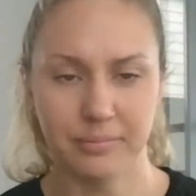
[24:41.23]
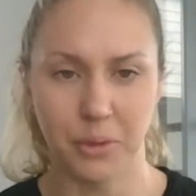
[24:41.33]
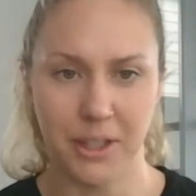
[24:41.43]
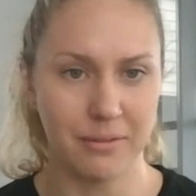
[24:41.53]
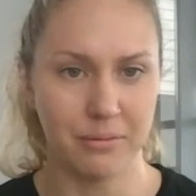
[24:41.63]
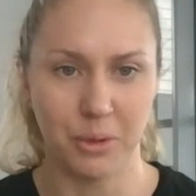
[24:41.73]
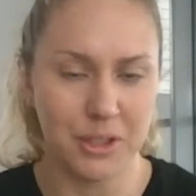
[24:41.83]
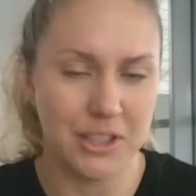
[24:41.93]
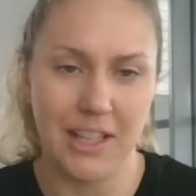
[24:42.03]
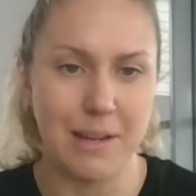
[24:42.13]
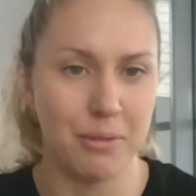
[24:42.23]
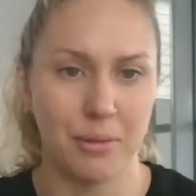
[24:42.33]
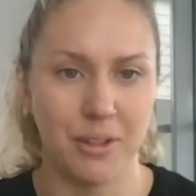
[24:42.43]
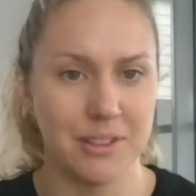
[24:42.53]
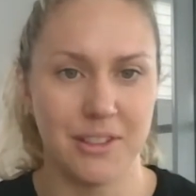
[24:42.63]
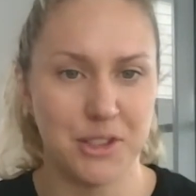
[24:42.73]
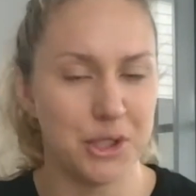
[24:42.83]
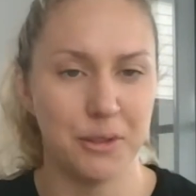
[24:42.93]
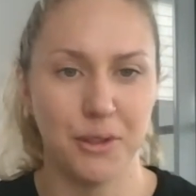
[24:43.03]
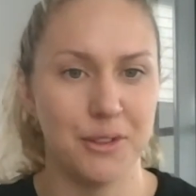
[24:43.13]
which team it was, or
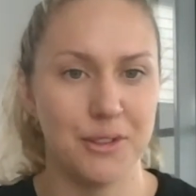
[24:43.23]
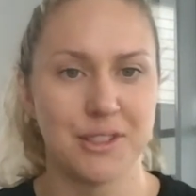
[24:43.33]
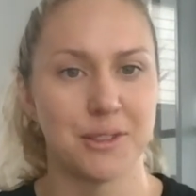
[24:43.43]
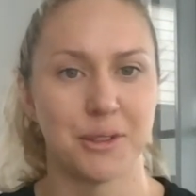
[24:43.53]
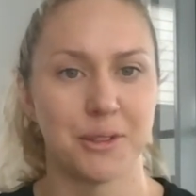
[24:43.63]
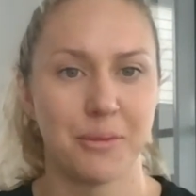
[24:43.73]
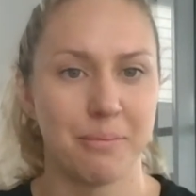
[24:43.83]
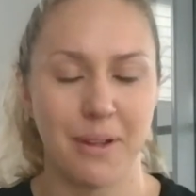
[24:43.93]
Jillaroos or